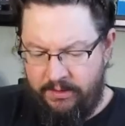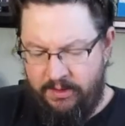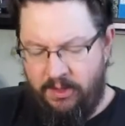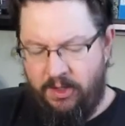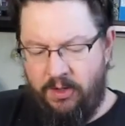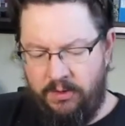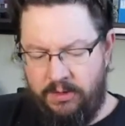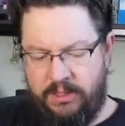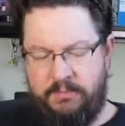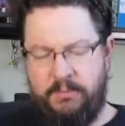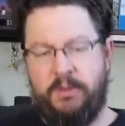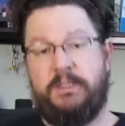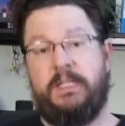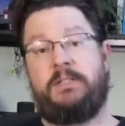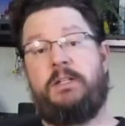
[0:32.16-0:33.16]
Holy
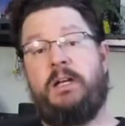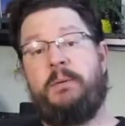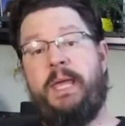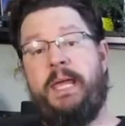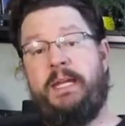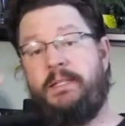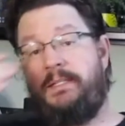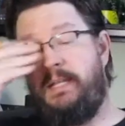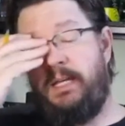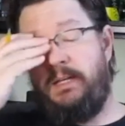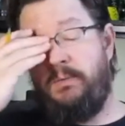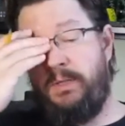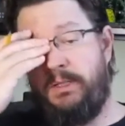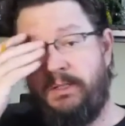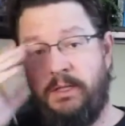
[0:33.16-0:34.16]
smokes. Let's start with Eddie
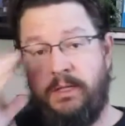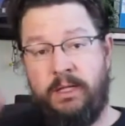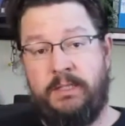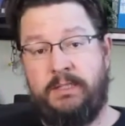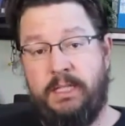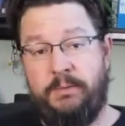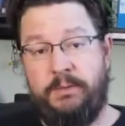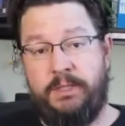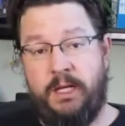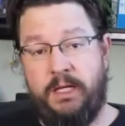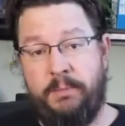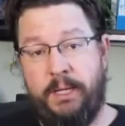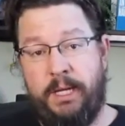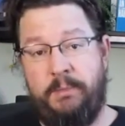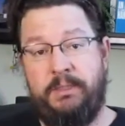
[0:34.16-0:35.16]
Sutton. I said we talked
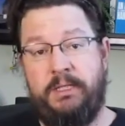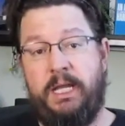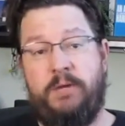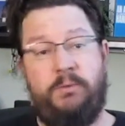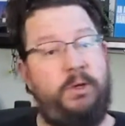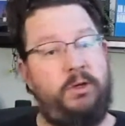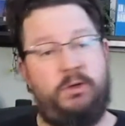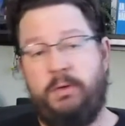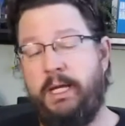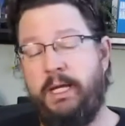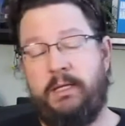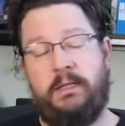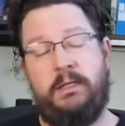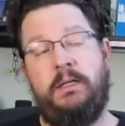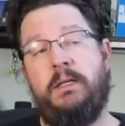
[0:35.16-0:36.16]
about him today real
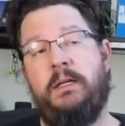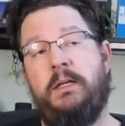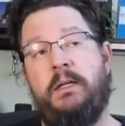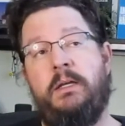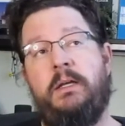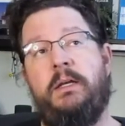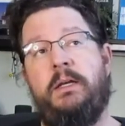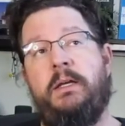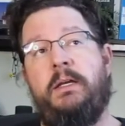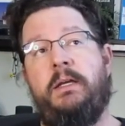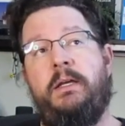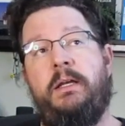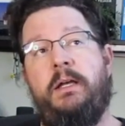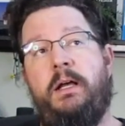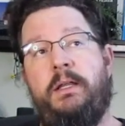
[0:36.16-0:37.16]
quick.
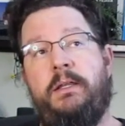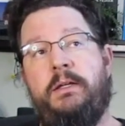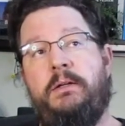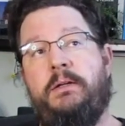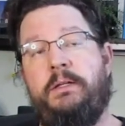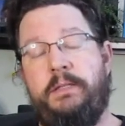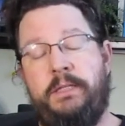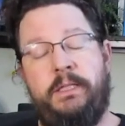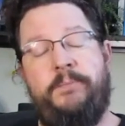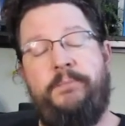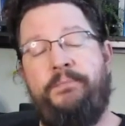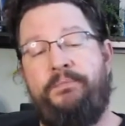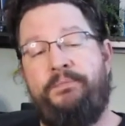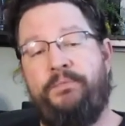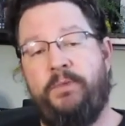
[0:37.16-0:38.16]
Although, you know,
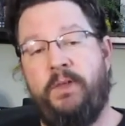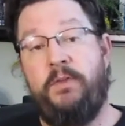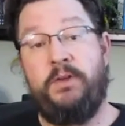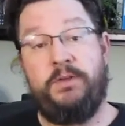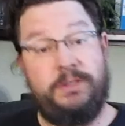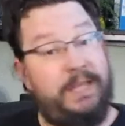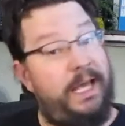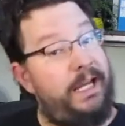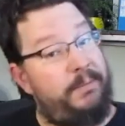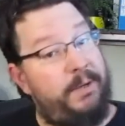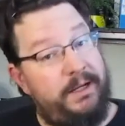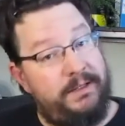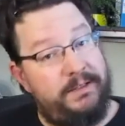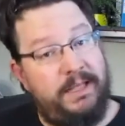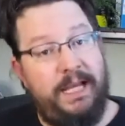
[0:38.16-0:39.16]
there's a lot
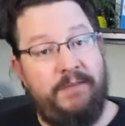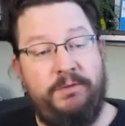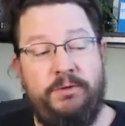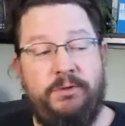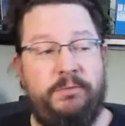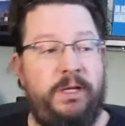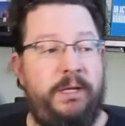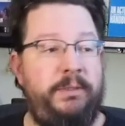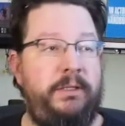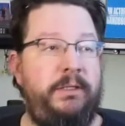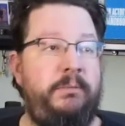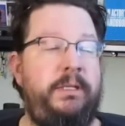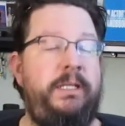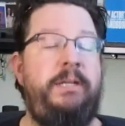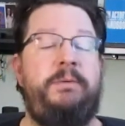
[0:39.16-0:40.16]
about his life you should probably
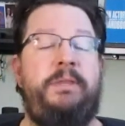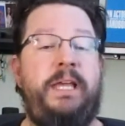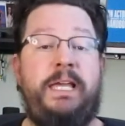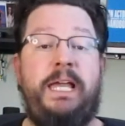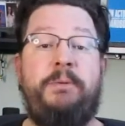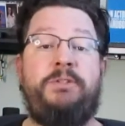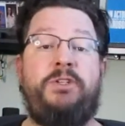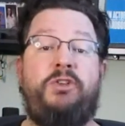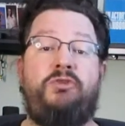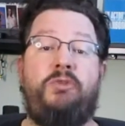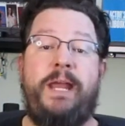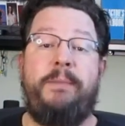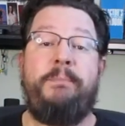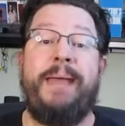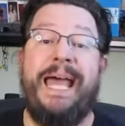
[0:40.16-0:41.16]
learn. But anyway, that guy was a
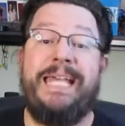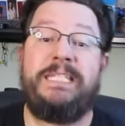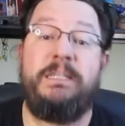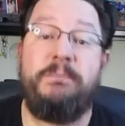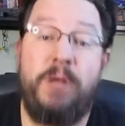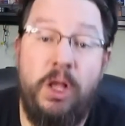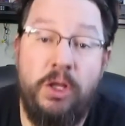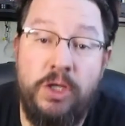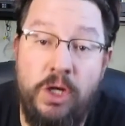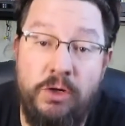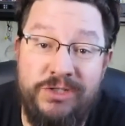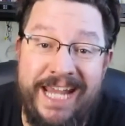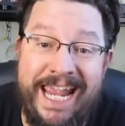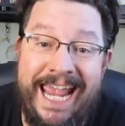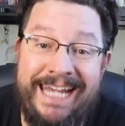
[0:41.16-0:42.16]
great basketball
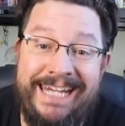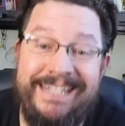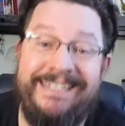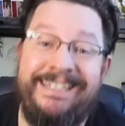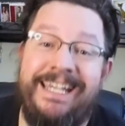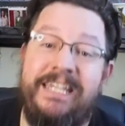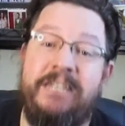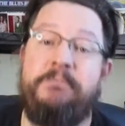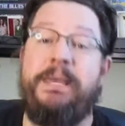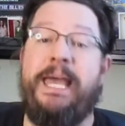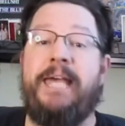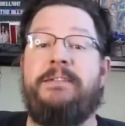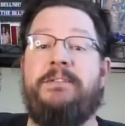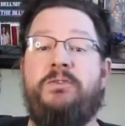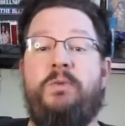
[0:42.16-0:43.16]
coach. Eddie Sutton
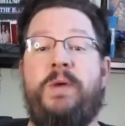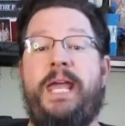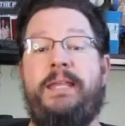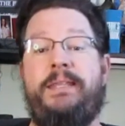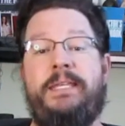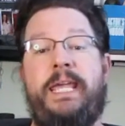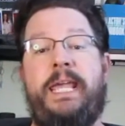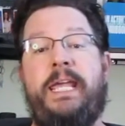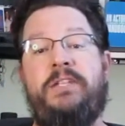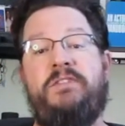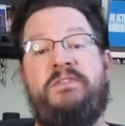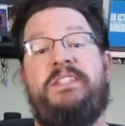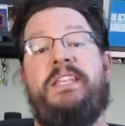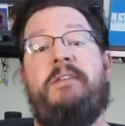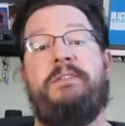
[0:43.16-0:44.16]
passed away at the age
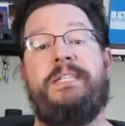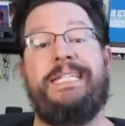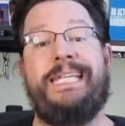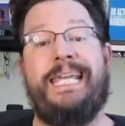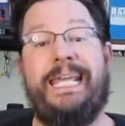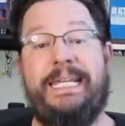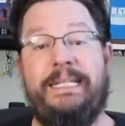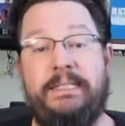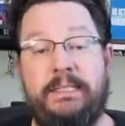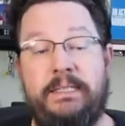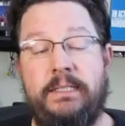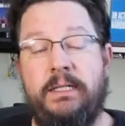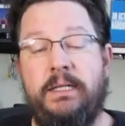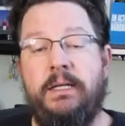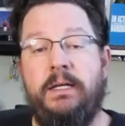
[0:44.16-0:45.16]
of 78.
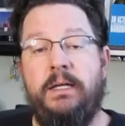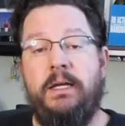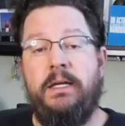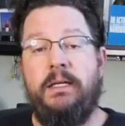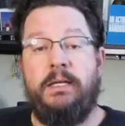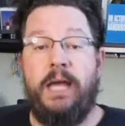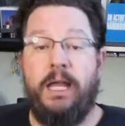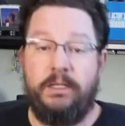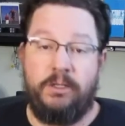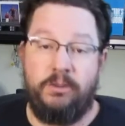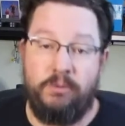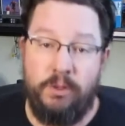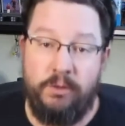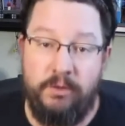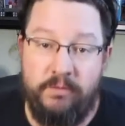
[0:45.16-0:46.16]
Not
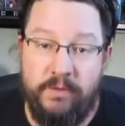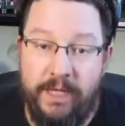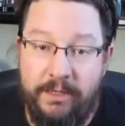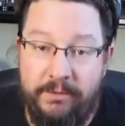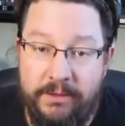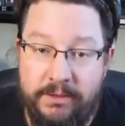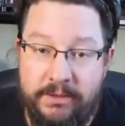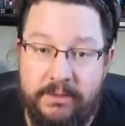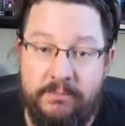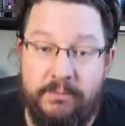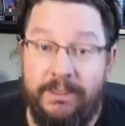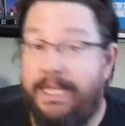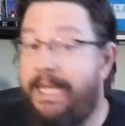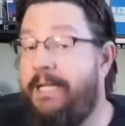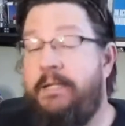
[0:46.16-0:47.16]
coronavirus
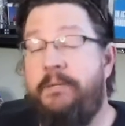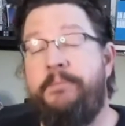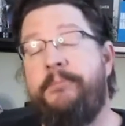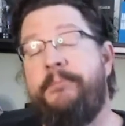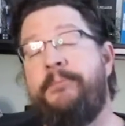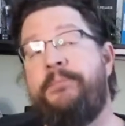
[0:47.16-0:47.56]
related.